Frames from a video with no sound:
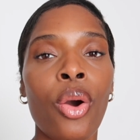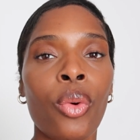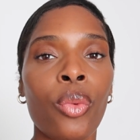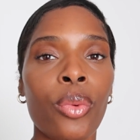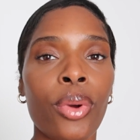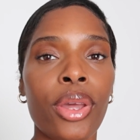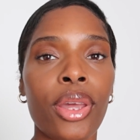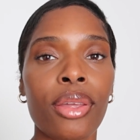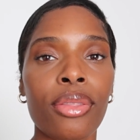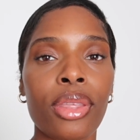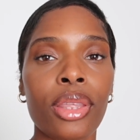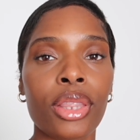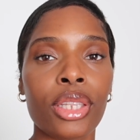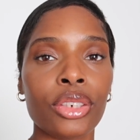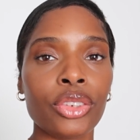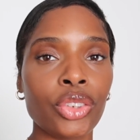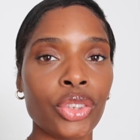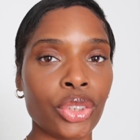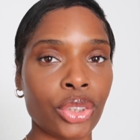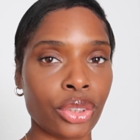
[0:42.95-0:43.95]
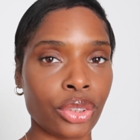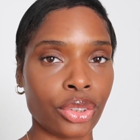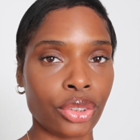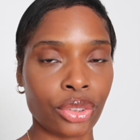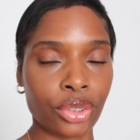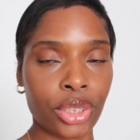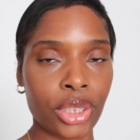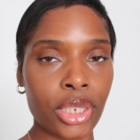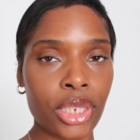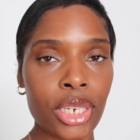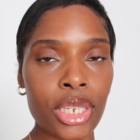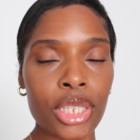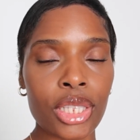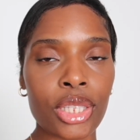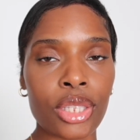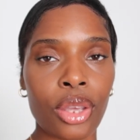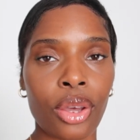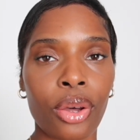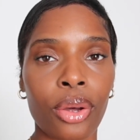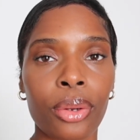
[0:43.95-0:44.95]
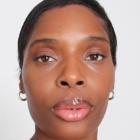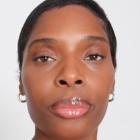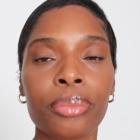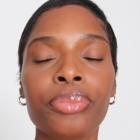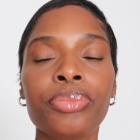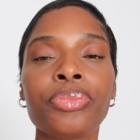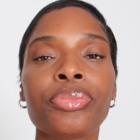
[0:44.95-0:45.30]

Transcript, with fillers: with the children. So